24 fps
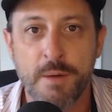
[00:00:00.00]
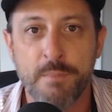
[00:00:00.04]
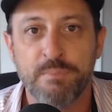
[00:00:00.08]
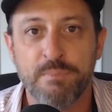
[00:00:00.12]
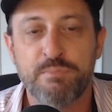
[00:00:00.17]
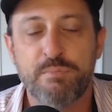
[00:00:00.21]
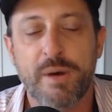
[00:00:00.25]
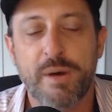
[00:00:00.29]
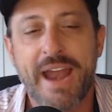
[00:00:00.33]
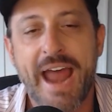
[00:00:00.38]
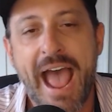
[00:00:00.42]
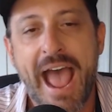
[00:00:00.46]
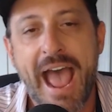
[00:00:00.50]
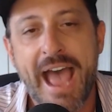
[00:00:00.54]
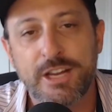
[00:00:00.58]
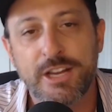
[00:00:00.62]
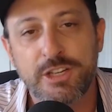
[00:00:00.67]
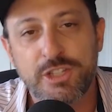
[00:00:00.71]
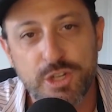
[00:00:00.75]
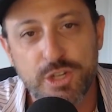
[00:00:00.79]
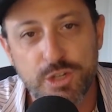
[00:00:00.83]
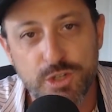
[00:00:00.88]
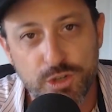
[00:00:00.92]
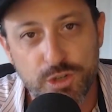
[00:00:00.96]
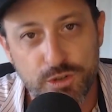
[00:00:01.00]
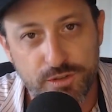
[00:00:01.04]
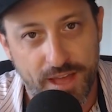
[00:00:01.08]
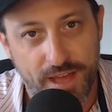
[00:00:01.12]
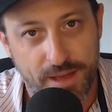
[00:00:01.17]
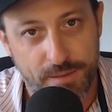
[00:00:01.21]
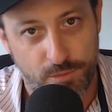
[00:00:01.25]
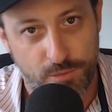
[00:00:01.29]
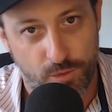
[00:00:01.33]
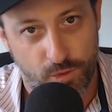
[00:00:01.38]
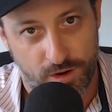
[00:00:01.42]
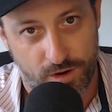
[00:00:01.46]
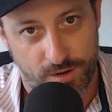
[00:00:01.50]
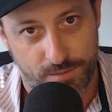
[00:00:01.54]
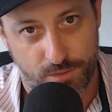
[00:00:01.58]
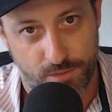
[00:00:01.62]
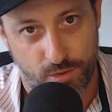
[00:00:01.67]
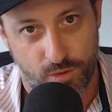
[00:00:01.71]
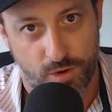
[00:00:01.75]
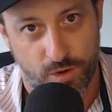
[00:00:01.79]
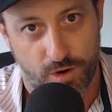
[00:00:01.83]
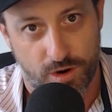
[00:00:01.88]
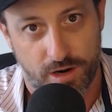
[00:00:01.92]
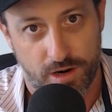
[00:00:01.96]
But as you do that more and
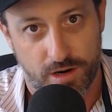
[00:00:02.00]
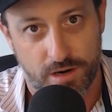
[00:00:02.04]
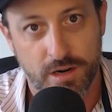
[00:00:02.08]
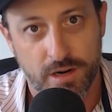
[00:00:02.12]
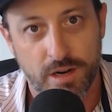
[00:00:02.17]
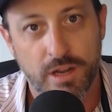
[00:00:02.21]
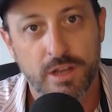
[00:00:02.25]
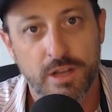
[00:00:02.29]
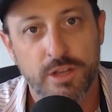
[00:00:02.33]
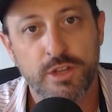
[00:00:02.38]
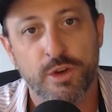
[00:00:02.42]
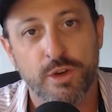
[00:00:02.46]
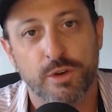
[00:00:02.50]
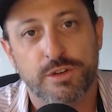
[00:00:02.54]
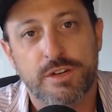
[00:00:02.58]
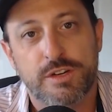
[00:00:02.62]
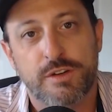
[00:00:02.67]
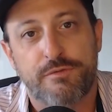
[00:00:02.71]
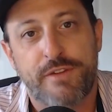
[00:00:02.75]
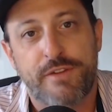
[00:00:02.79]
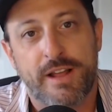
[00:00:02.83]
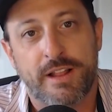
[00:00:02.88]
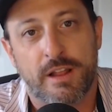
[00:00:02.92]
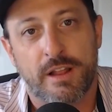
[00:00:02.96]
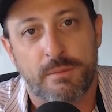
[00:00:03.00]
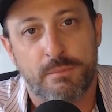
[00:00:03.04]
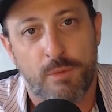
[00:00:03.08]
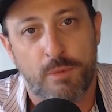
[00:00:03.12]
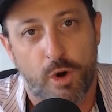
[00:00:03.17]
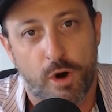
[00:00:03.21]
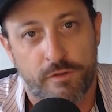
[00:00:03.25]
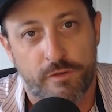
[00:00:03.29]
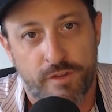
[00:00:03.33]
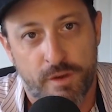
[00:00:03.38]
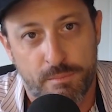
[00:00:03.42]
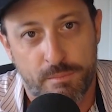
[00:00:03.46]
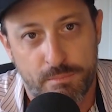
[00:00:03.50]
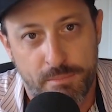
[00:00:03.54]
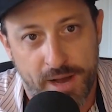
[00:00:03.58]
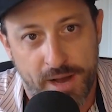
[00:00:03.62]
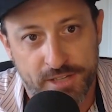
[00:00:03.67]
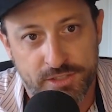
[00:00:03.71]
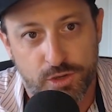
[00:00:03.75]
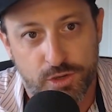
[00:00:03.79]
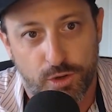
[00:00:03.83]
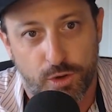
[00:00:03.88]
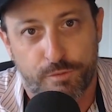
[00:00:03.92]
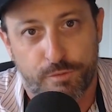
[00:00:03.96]
more, you'll develop more of a
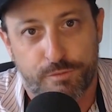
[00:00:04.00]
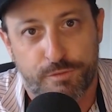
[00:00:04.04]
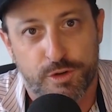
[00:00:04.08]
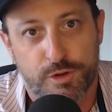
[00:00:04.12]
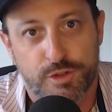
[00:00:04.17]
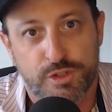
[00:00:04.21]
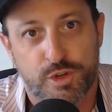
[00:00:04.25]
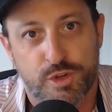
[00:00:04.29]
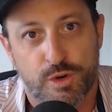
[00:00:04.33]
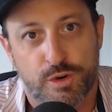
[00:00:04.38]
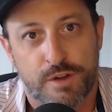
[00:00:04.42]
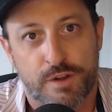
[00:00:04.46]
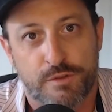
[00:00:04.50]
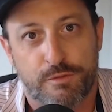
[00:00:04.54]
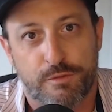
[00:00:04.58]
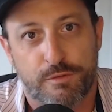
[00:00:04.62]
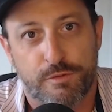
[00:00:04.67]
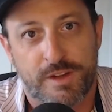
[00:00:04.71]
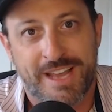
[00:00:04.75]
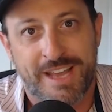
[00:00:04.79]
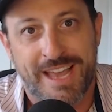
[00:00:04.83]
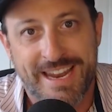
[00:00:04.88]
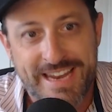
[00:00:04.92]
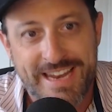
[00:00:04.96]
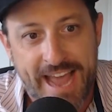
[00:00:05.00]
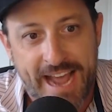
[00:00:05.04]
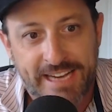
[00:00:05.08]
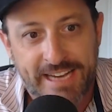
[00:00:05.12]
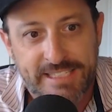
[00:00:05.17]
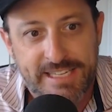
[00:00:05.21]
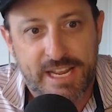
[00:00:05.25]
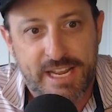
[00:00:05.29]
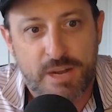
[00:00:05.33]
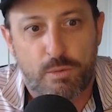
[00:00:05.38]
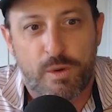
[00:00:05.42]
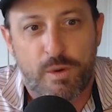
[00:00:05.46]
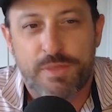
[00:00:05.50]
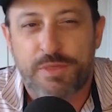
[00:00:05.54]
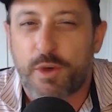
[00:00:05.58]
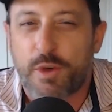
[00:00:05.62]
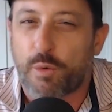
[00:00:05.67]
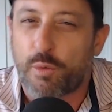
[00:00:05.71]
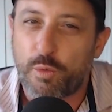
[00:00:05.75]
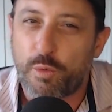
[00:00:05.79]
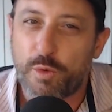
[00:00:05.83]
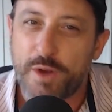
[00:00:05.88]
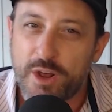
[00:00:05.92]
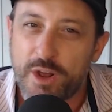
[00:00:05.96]
muscle for sort of connecting with the
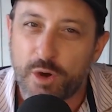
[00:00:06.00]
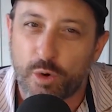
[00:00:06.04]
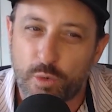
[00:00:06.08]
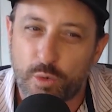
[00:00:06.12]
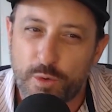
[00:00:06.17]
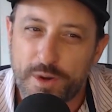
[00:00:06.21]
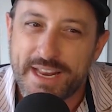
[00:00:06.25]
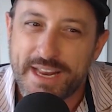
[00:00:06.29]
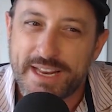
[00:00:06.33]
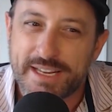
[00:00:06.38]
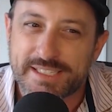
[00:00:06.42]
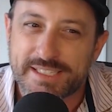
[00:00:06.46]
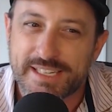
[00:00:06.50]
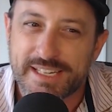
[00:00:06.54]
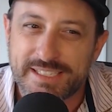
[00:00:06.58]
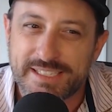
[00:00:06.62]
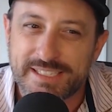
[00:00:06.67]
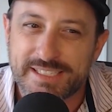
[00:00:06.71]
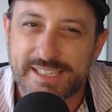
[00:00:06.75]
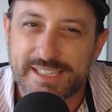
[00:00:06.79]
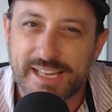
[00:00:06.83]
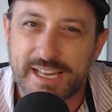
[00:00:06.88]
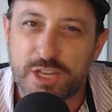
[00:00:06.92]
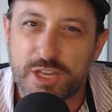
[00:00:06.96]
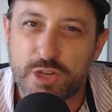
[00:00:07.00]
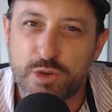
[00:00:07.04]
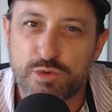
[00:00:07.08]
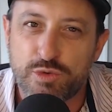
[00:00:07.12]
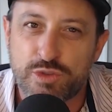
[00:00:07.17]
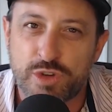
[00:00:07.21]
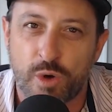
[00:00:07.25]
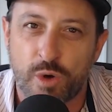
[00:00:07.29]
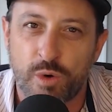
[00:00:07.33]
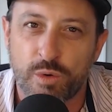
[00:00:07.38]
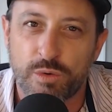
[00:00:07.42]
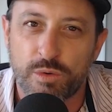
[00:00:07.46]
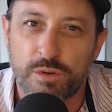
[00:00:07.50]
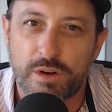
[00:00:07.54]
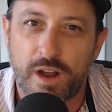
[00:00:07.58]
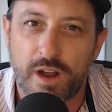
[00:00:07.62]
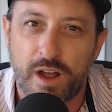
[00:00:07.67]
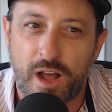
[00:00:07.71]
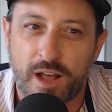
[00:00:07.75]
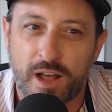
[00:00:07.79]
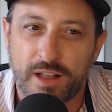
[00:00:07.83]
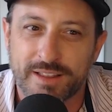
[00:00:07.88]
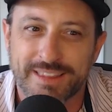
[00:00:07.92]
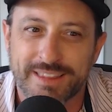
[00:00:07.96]
real reasons that you don't
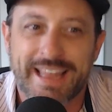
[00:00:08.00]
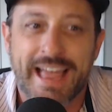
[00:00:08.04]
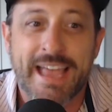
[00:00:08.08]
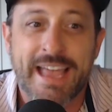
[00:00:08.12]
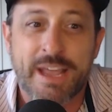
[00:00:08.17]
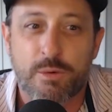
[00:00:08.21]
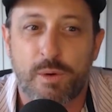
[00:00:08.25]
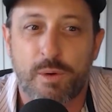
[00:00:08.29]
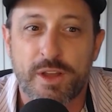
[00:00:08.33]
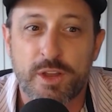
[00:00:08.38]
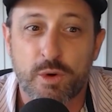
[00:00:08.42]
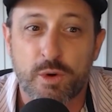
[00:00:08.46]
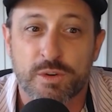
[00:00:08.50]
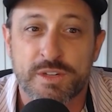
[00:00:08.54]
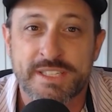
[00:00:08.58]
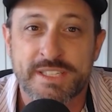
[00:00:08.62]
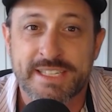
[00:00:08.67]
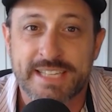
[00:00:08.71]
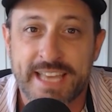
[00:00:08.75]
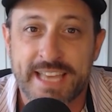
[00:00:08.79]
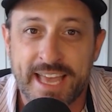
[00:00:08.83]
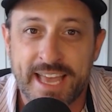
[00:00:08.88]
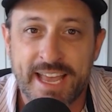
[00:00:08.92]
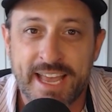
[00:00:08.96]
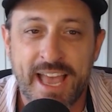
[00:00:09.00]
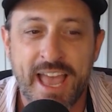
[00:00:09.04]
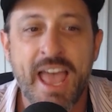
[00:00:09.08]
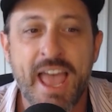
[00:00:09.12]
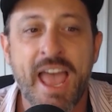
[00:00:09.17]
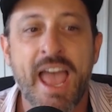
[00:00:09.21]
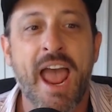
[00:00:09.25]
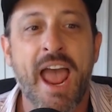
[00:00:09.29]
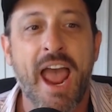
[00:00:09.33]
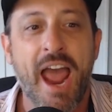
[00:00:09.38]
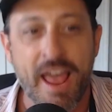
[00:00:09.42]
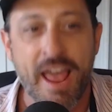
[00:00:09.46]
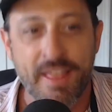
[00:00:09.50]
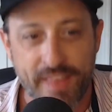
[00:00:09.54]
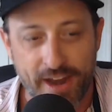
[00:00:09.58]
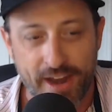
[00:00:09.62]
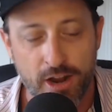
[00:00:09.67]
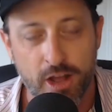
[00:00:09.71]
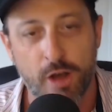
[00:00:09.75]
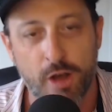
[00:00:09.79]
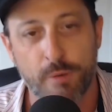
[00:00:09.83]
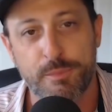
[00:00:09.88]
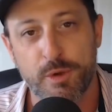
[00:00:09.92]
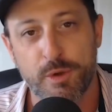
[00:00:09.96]
like what you're seeing, and
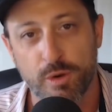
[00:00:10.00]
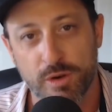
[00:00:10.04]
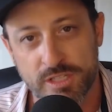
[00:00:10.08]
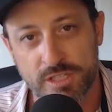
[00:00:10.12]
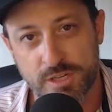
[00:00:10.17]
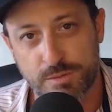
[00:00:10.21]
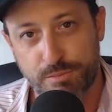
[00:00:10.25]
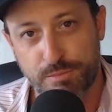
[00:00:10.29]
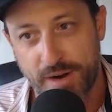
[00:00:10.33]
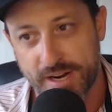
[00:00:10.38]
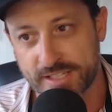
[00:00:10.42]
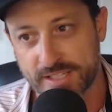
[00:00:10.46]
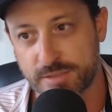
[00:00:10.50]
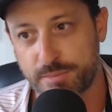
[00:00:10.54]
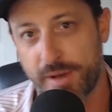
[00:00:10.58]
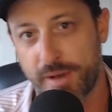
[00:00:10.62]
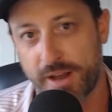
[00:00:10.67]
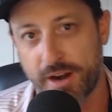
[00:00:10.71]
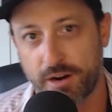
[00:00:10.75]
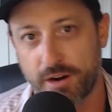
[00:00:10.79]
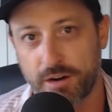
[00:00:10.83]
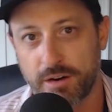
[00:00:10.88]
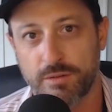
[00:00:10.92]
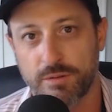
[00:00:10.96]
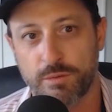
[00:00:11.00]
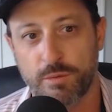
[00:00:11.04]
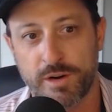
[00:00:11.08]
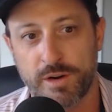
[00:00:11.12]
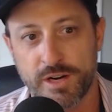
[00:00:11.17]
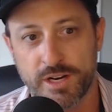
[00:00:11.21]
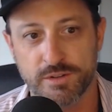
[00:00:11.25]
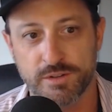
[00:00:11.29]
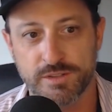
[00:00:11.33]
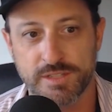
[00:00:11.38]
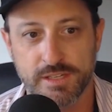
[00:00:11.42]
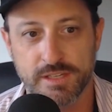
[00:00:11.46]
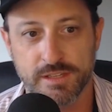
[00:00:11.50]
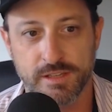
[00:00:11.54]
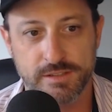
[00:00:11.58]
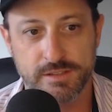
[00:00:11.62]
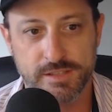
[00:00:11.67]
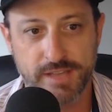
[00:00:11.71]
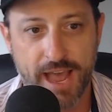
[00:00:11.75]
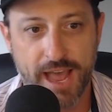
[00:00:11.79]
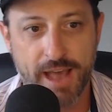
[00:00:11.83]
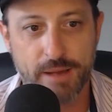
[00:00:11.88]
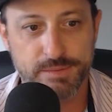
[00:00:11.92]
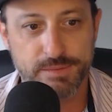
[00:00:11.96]
that'll help you express better where you see those
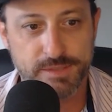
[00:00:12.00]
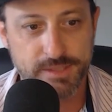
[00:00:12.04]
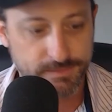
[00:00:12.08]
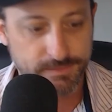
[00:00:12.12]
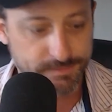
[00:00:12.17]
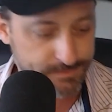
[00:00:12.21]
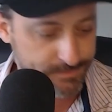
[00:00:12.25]
gaps.